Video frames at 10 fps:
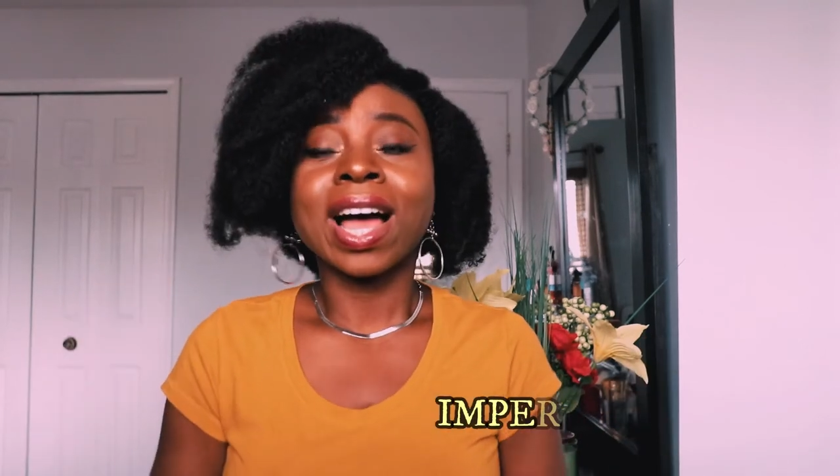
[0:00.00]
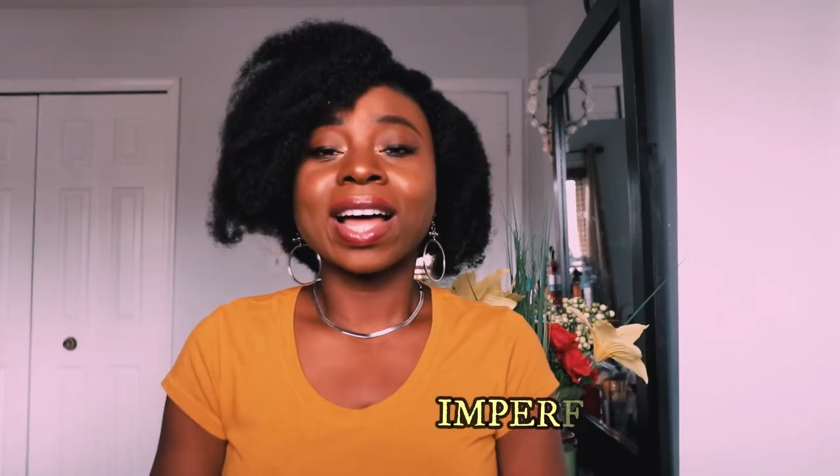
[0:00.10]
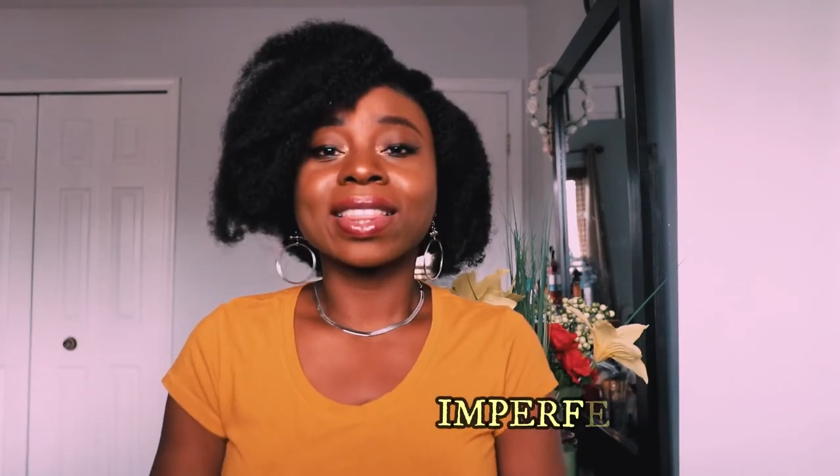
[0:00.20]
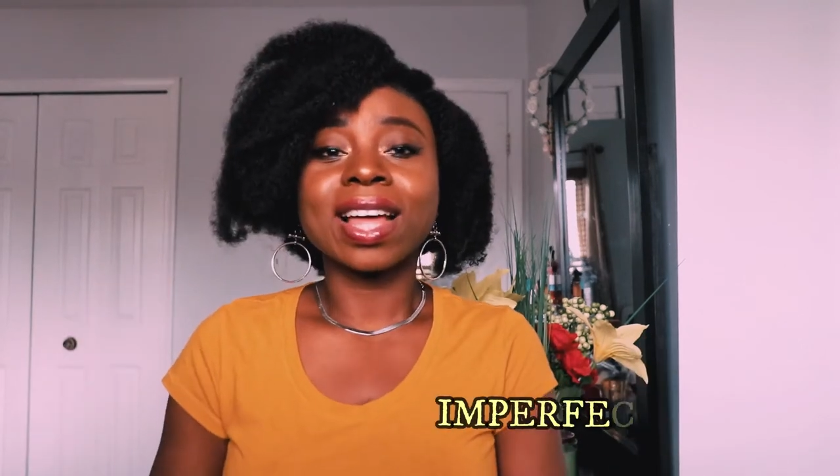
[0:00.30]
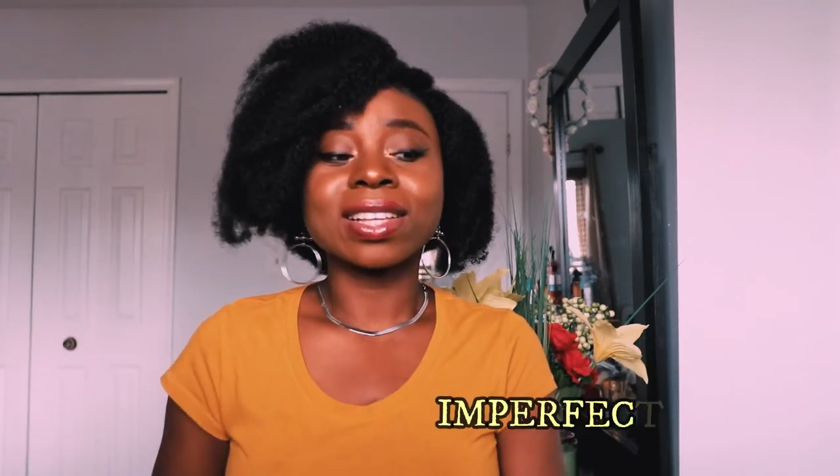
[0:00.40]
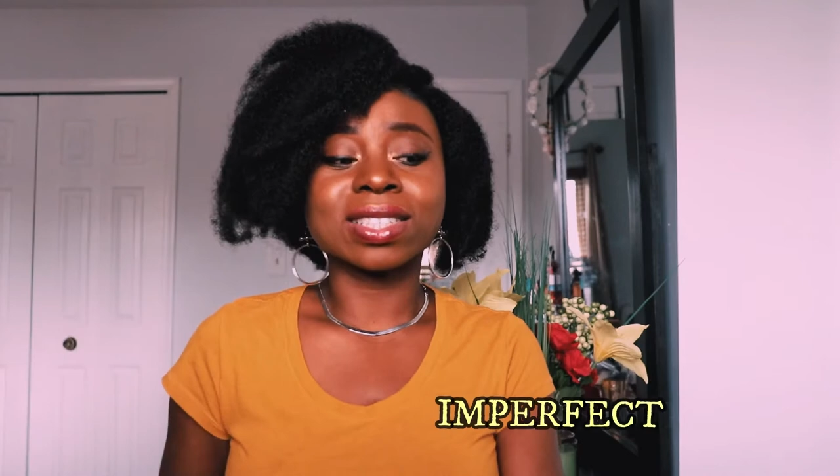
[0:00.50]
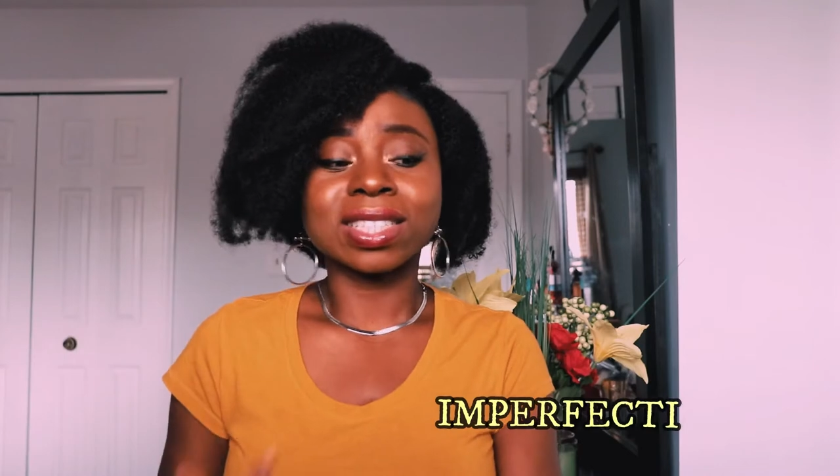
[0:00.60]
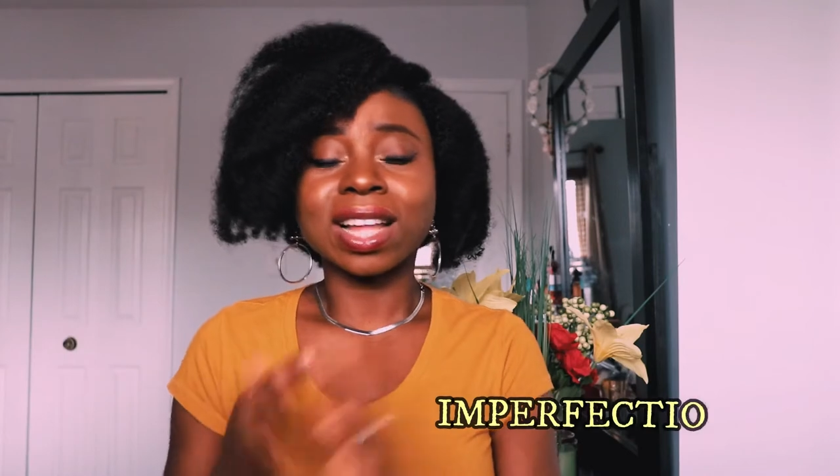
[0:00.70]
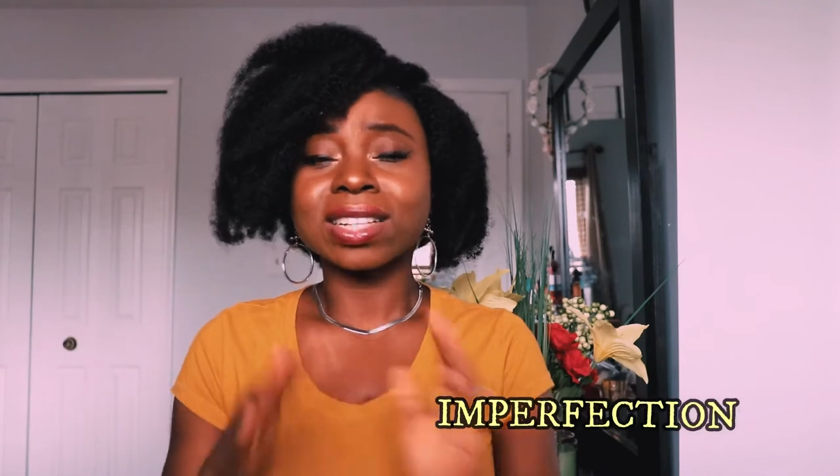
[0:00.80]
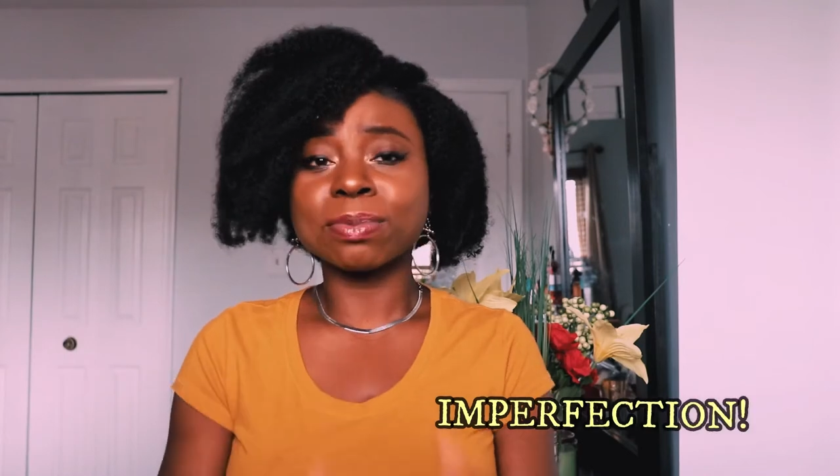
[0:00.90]
and that's
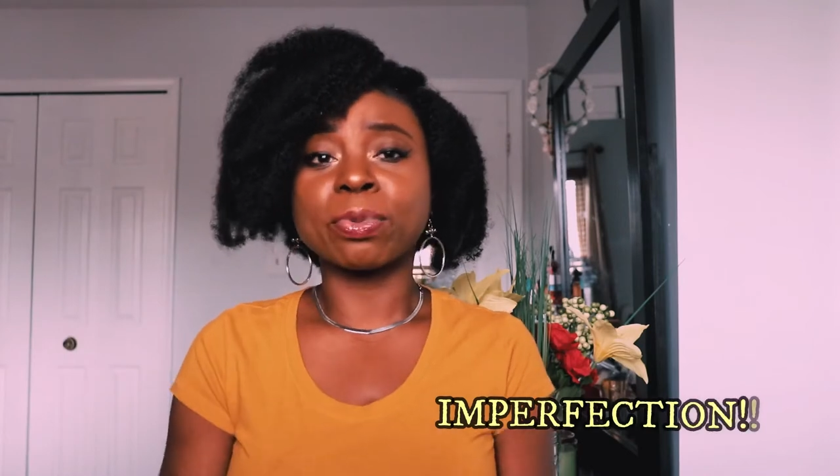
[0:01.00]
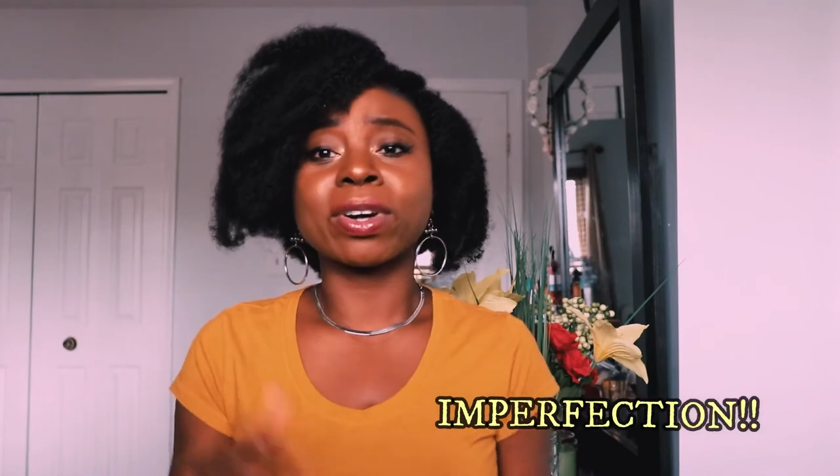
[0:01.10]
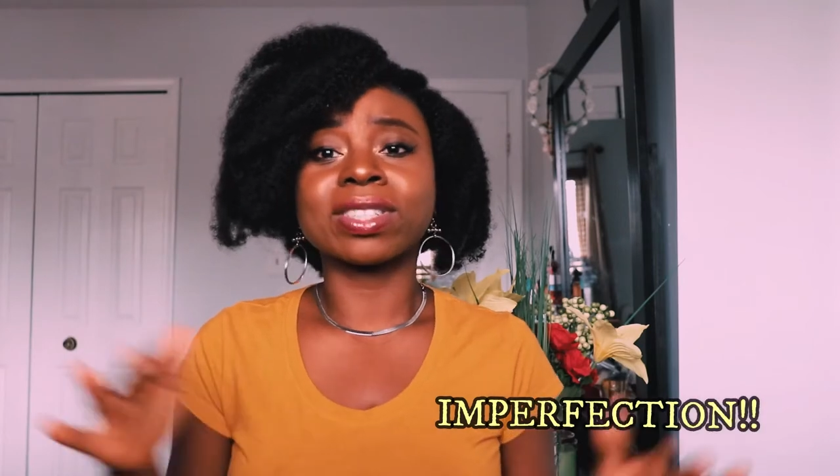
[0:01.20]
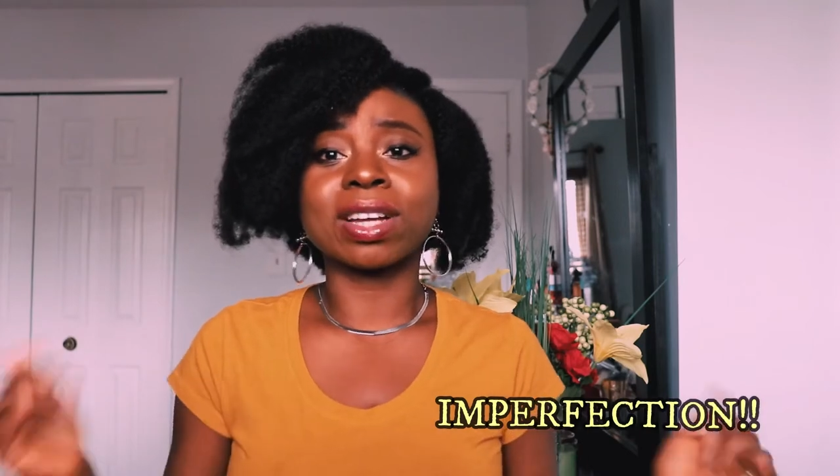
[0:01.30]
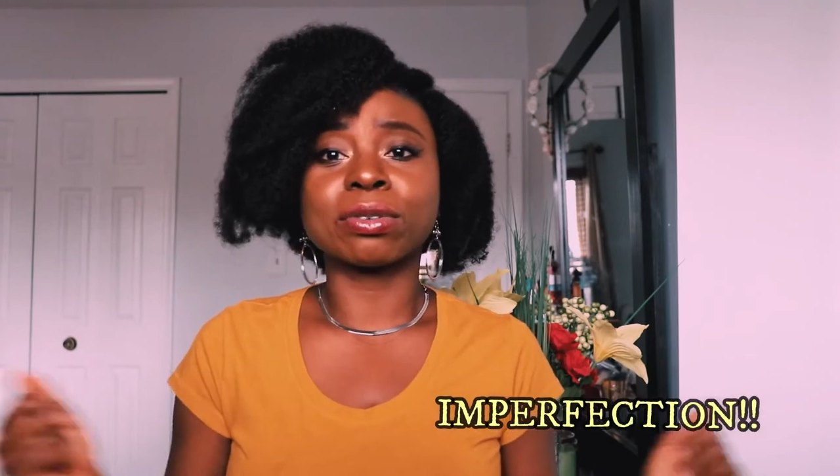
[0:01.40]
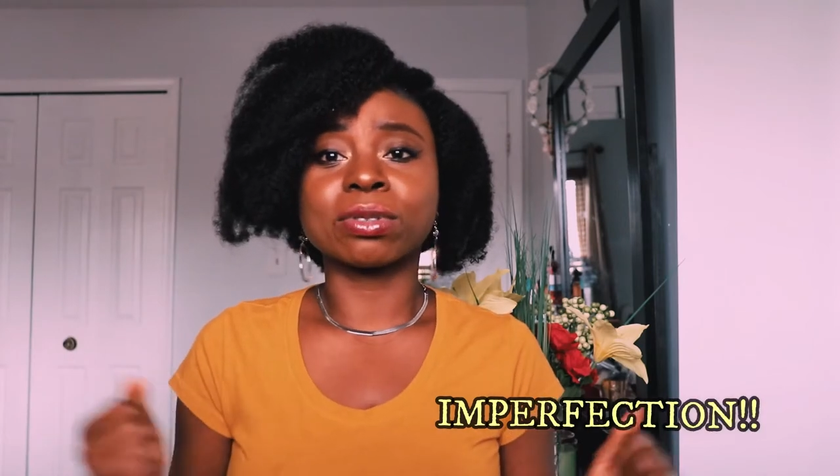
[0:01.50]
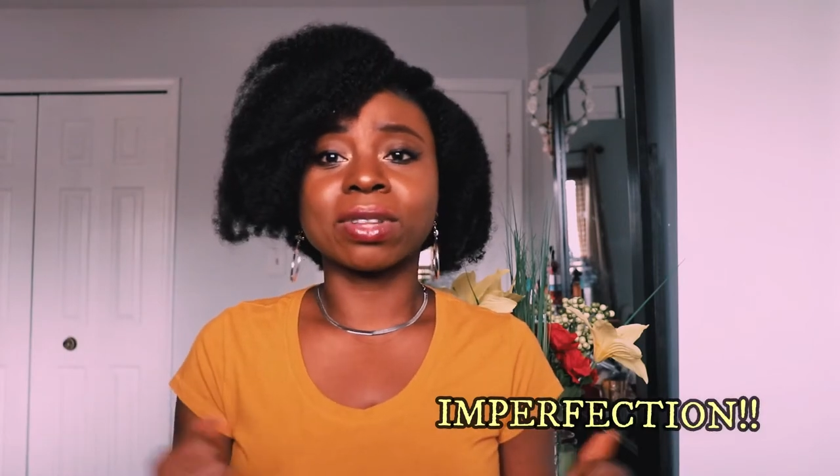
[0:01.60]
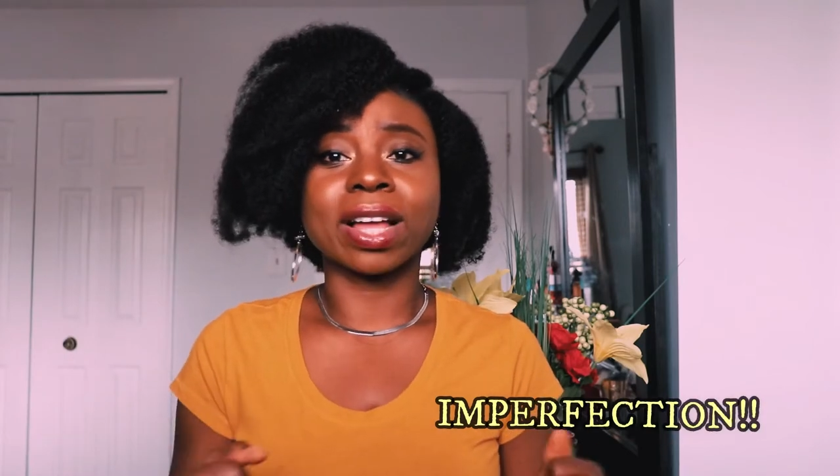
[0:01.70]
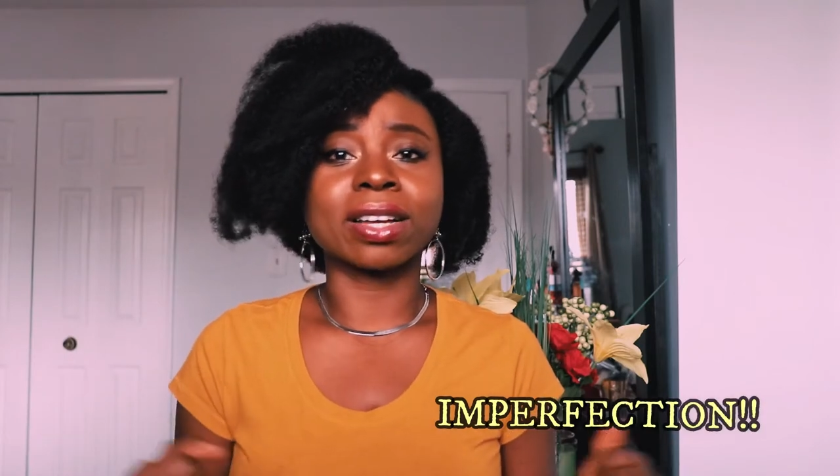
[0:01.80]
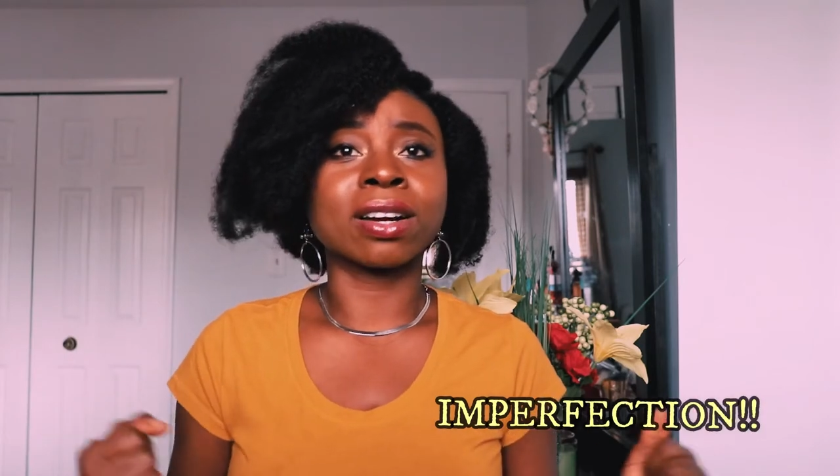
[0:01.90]
that boils down to
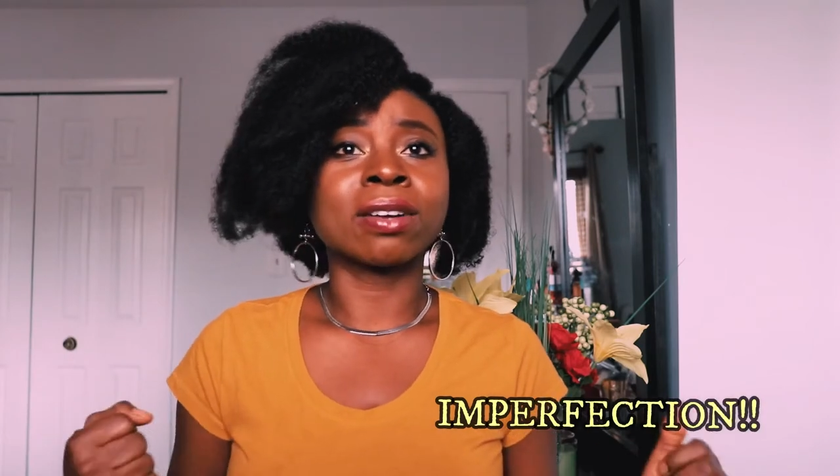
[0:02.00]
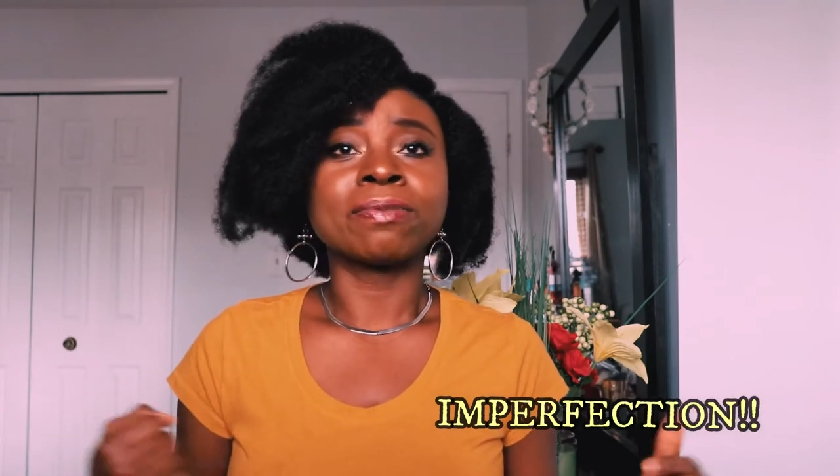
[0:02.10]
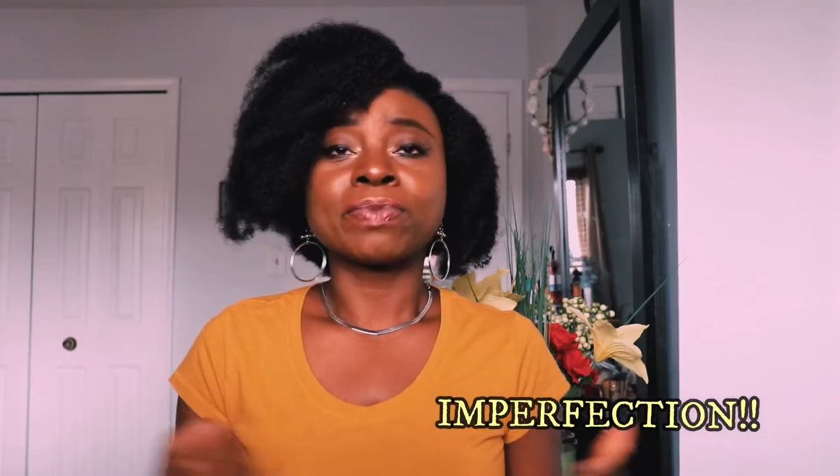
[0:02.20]
like